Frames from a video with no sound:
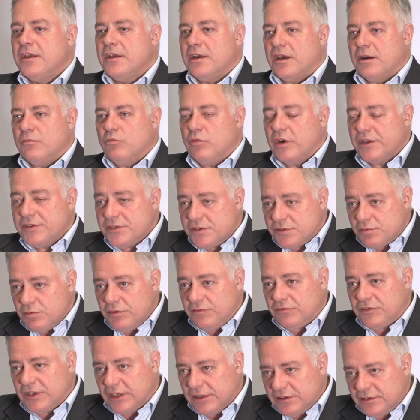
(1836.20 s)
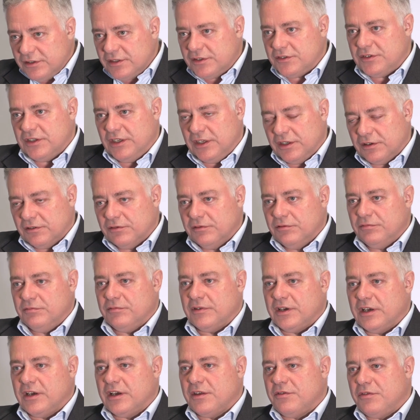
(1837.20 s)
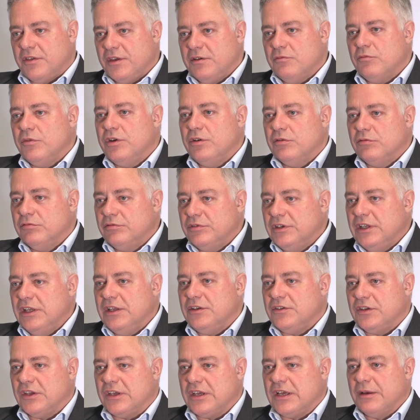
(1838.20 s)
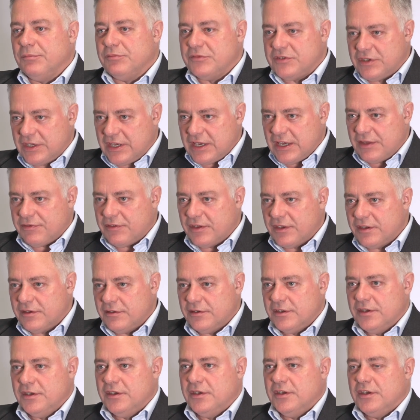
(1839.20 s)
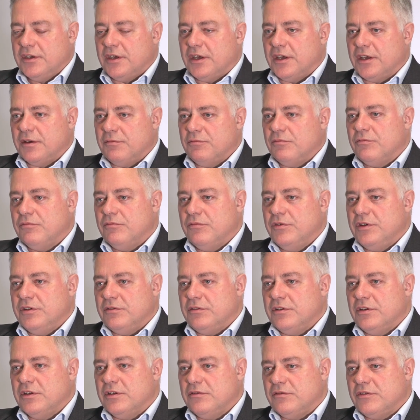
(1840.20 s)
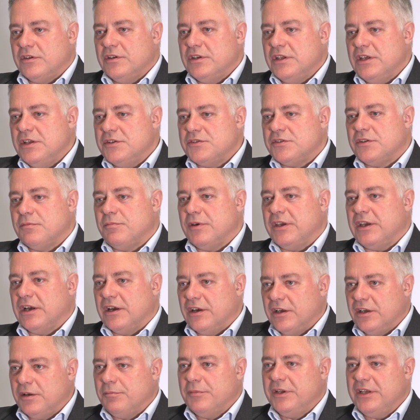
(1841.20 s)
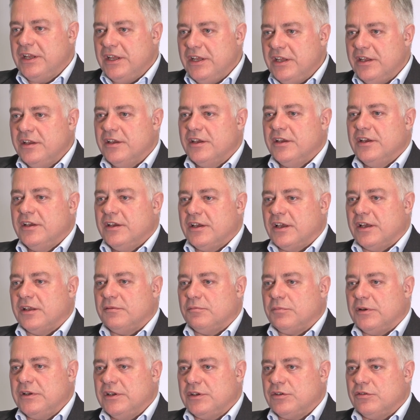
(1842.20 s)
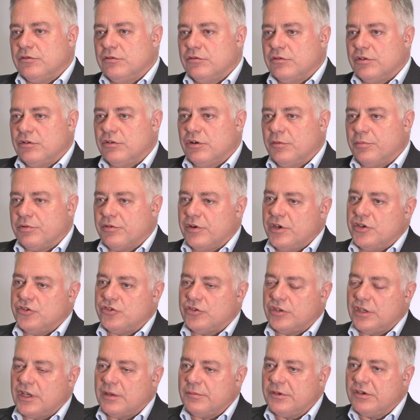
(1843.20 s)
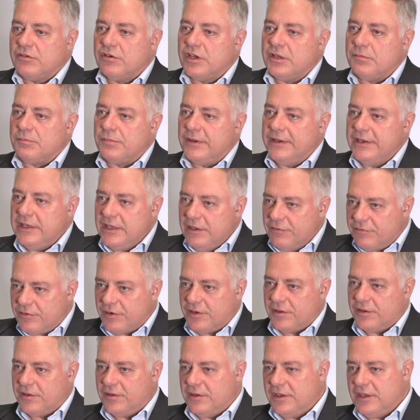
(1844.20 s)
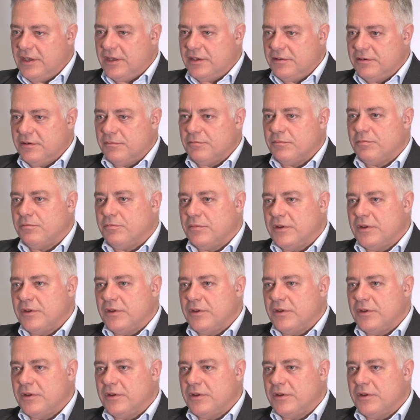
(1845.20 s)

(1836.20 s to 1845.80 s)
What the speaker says: And once we've done the deal, I think we all need to come together. There needs to be harmony and political cooperation. I'm a great believer in